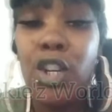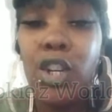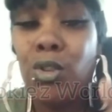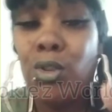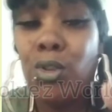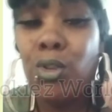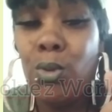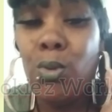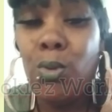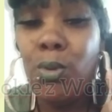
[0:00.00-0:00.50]

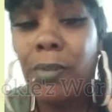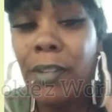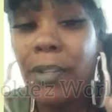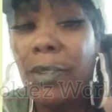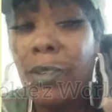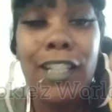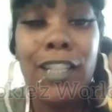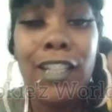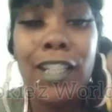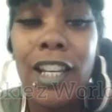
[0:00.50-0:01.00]
You
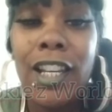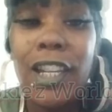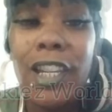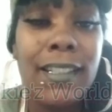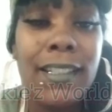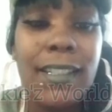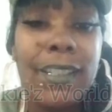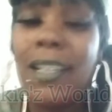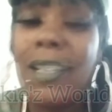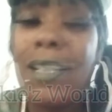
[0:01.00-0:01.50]
play
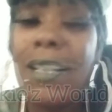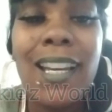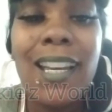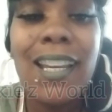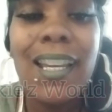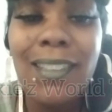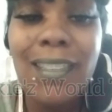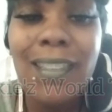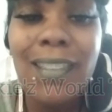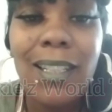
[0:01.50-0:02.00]
chess and not
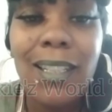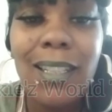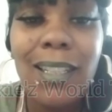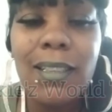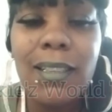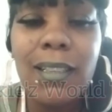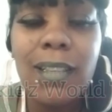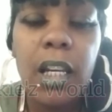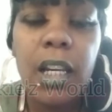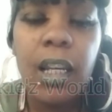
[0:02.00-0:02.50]

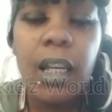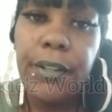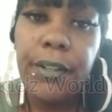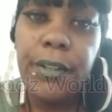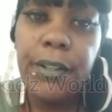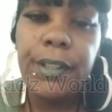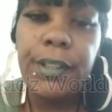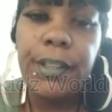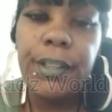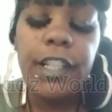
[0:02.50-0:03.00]
checkers. You
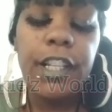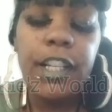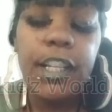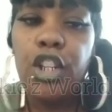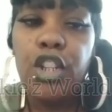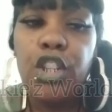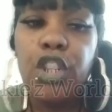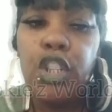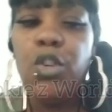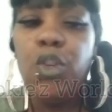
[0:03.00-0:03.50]

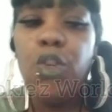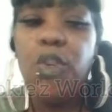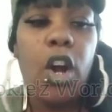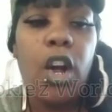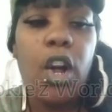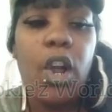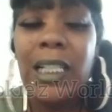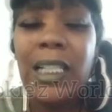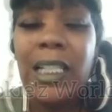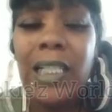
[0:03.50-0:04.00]
understand? You are
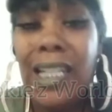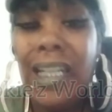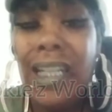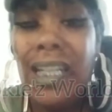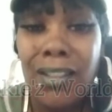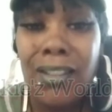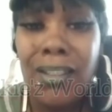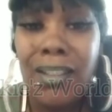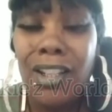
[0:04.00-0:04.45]
a leader.